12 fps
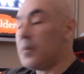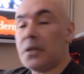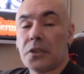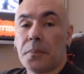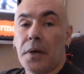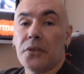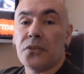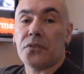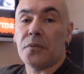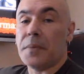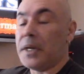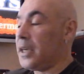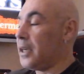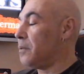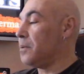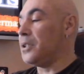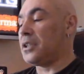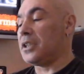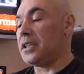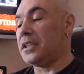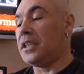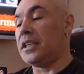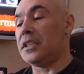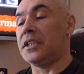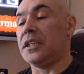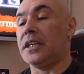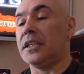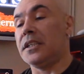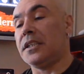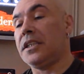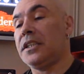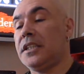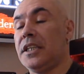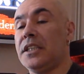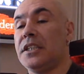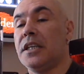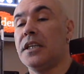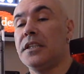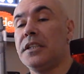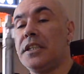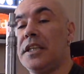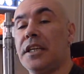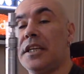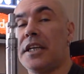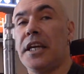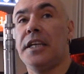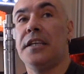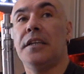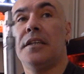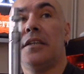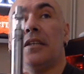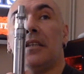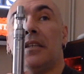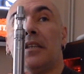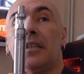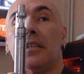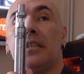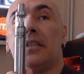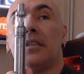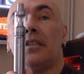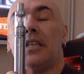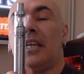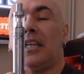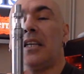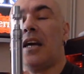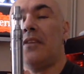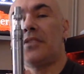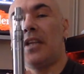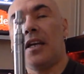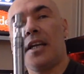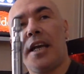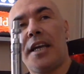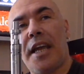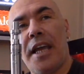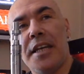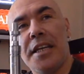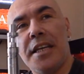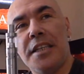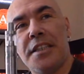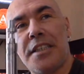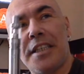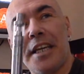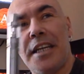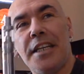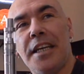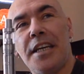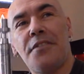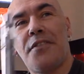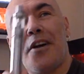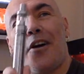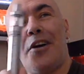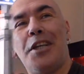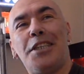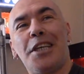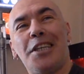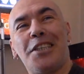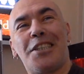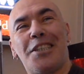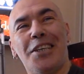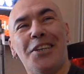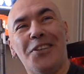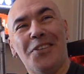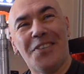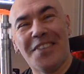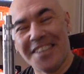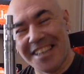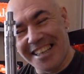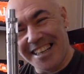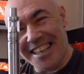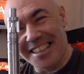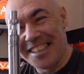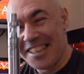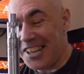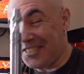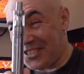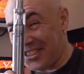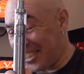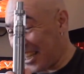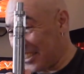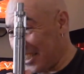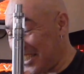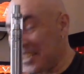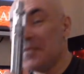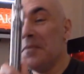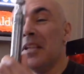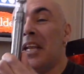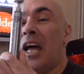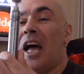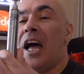I suppose for me, was this thing. This is the Inikin. I've done it again. It's the E-Leaf I Just 2. I've just done this.